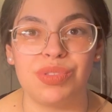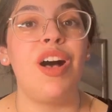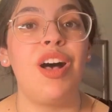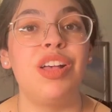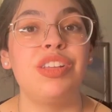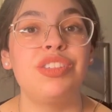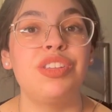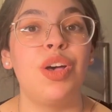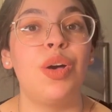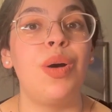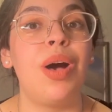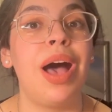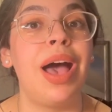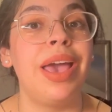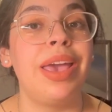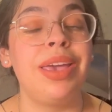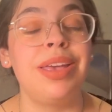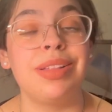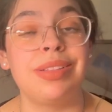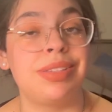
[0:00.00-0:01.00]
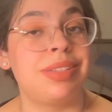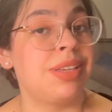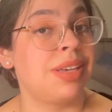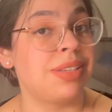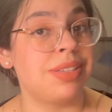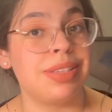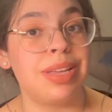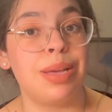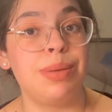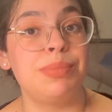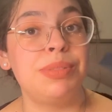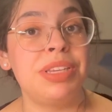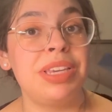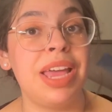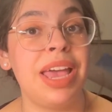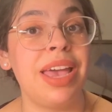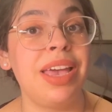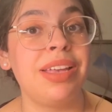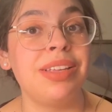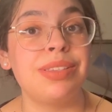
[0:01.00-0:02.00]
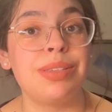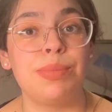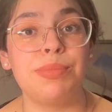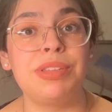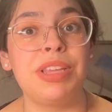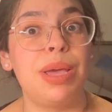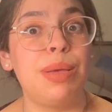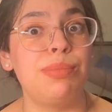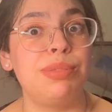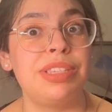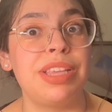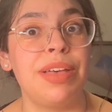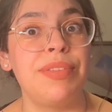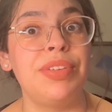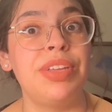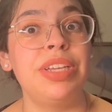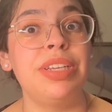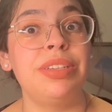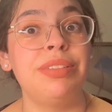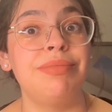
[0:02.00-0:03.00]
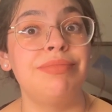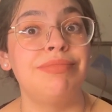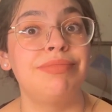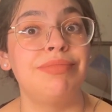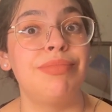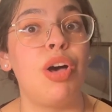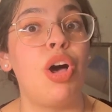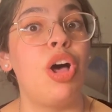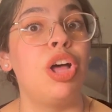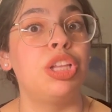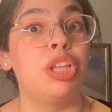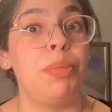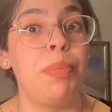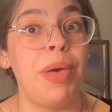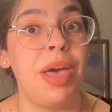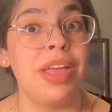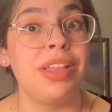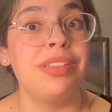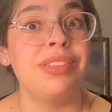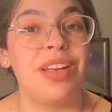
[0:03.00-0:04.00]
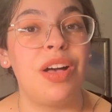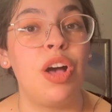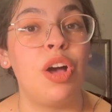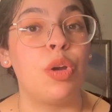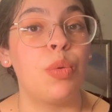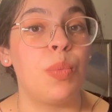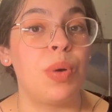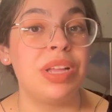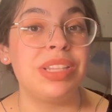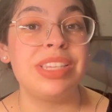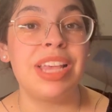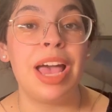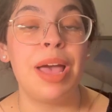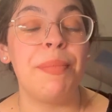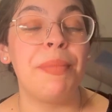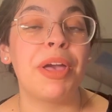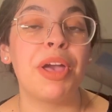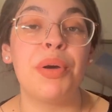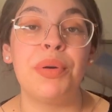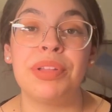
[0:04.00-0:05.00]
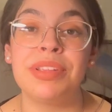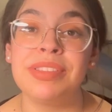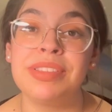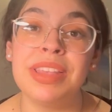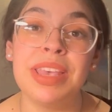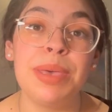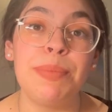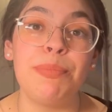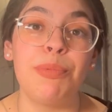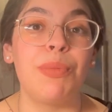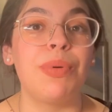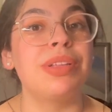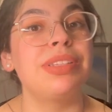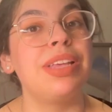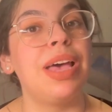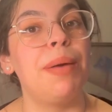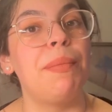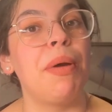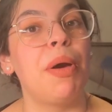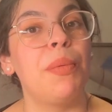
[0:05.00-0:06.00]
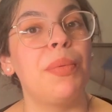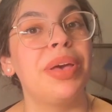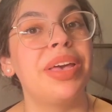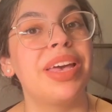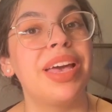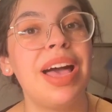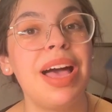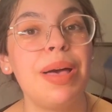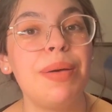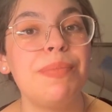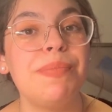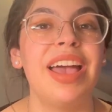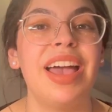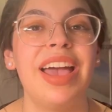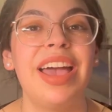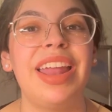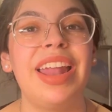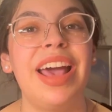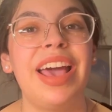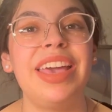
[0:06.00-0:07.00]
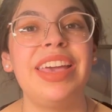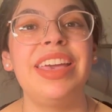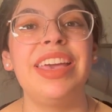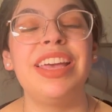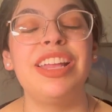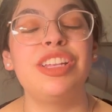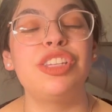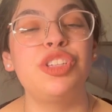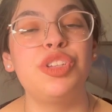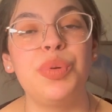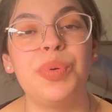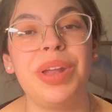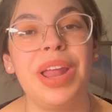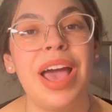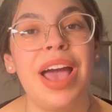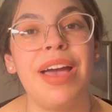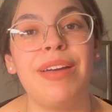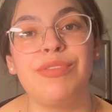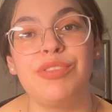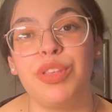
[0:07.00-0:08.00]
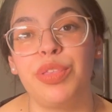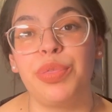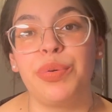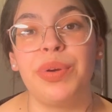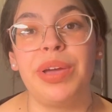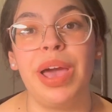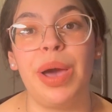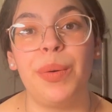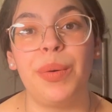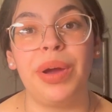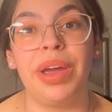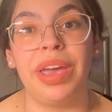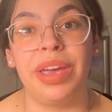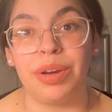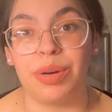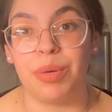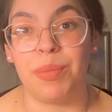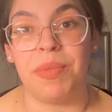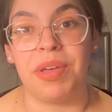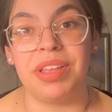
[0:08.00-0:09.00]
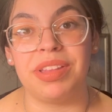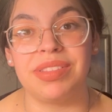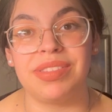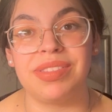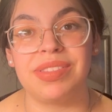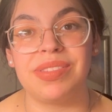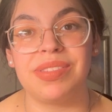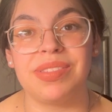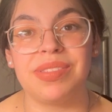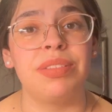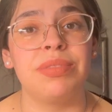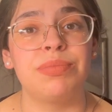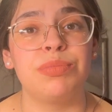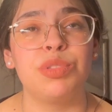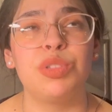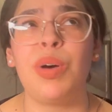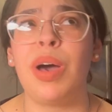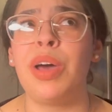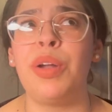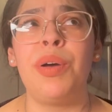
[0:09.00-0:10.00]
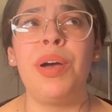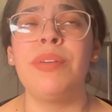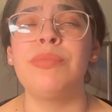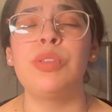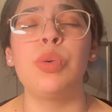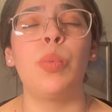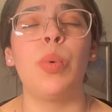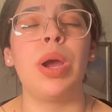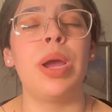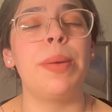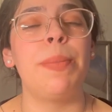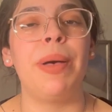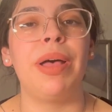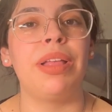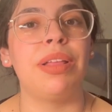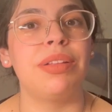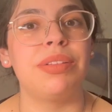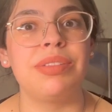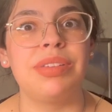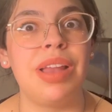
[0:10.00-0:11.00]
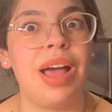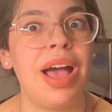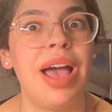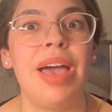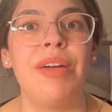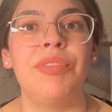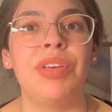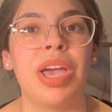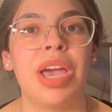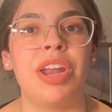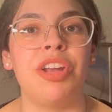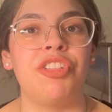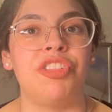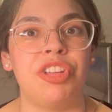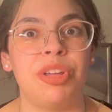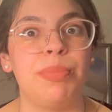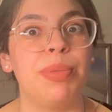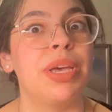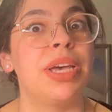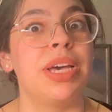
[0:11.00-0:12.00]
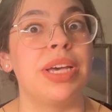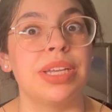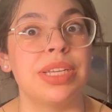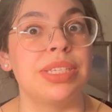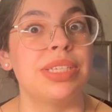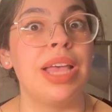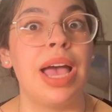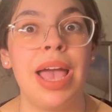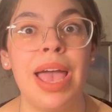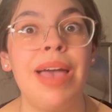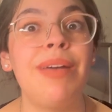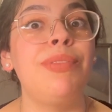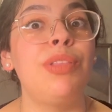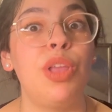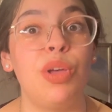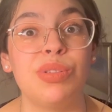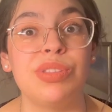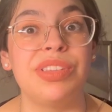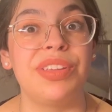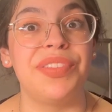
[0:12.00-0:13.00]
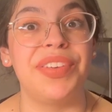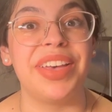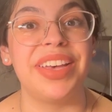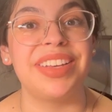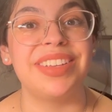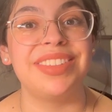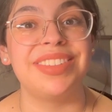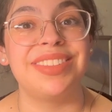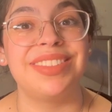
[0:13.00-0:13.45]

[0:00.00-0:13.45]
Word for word: Also, I eat six times a day, sometimes seven, all depends on what time I go to sleep, what time I wake up, and I eat in two and a half to three hour increments. So I don't have to worry about not having energy because I have loads of it.